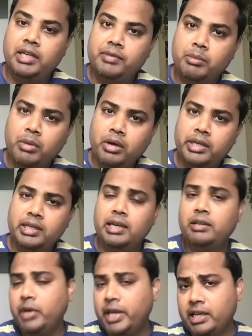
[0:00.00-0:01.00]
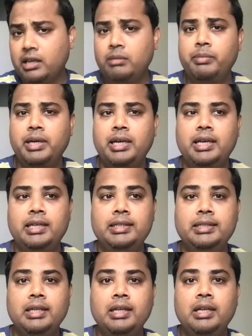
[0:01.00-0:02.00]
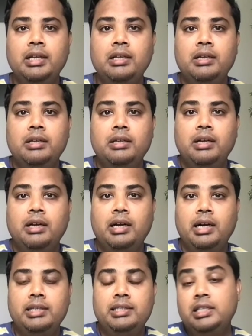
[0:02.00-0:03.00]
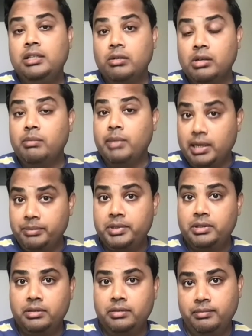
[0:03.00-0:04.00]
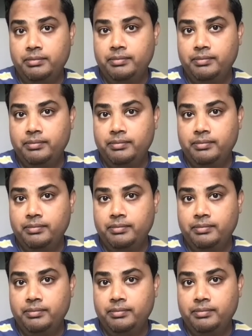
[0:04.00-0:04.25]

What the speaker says: in the morning. I wake up and I see Google Maps.